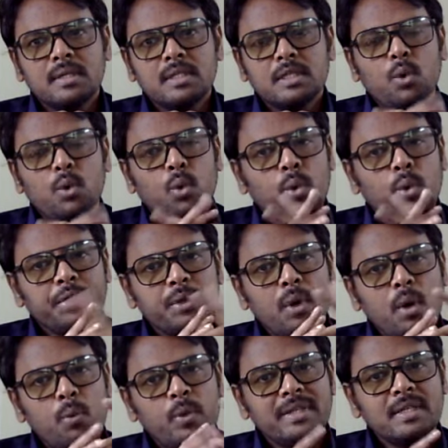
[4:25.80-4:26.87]
So you
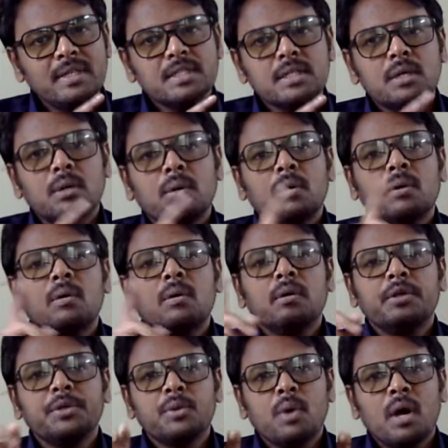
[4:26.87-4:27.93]
are with us or
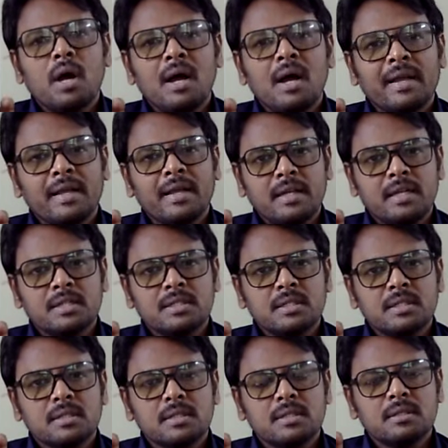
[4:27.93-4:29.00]
you are
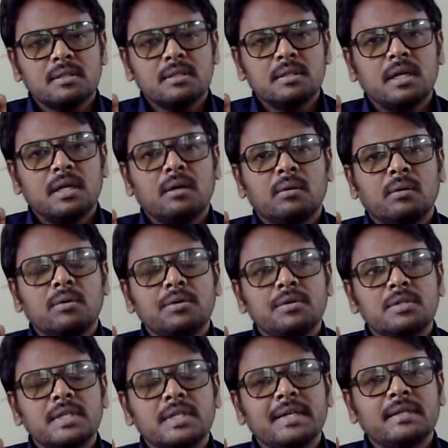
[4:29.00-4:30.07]
against us. Now you
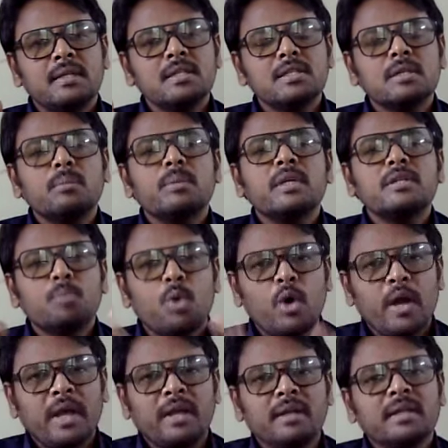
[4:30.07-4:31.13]
say there is a
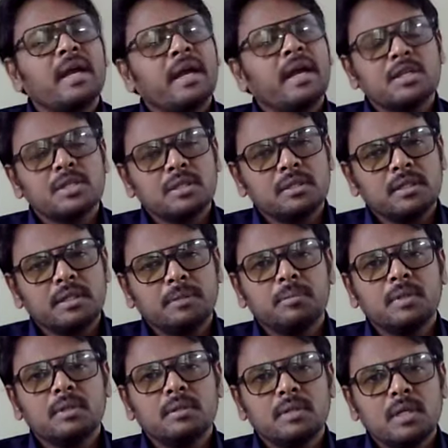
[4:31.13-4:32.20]
midpoint actually,
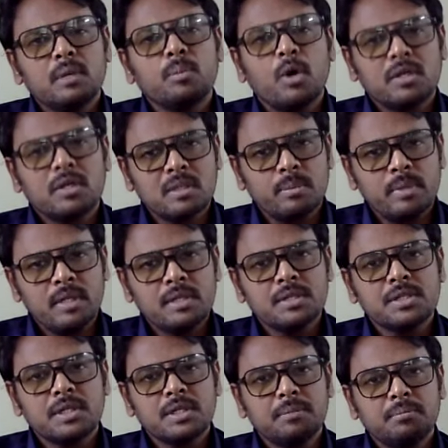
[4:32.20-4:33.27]
the
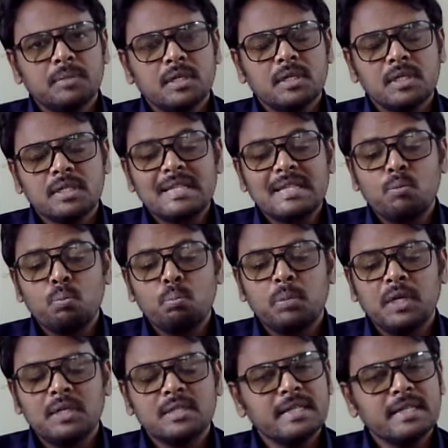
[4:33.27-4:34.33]
possibility. Some
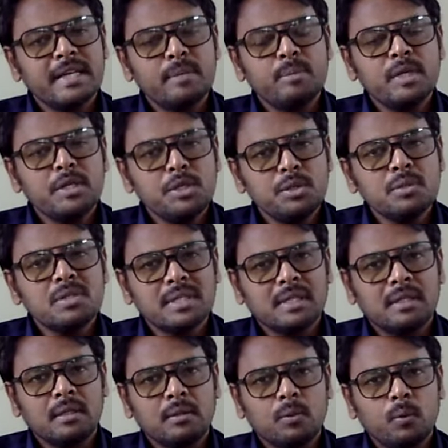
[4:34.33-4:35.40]
person can be
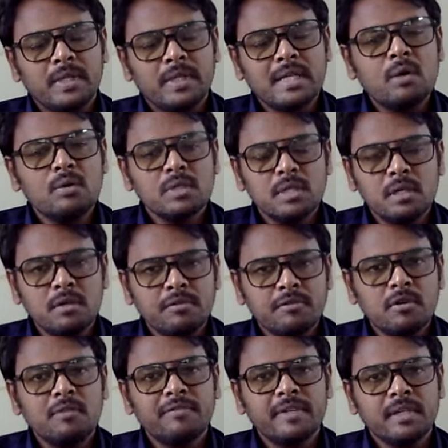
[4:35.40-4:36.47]
neutral without
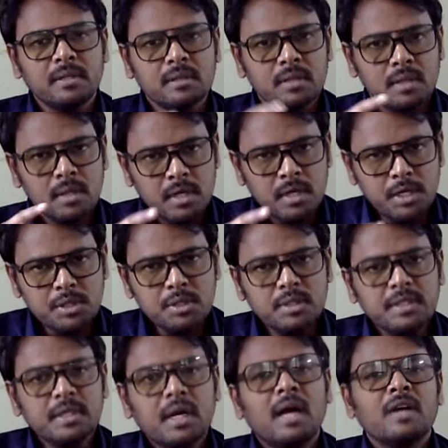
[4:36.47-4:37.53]
involving into
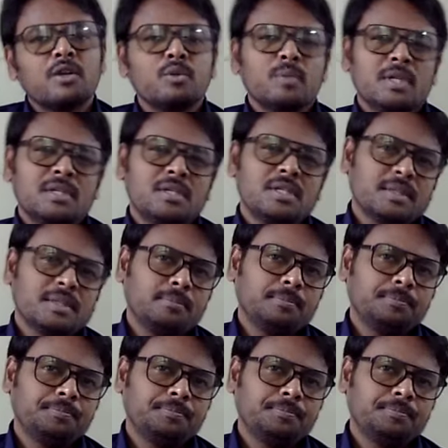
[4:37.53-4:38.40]
the argument,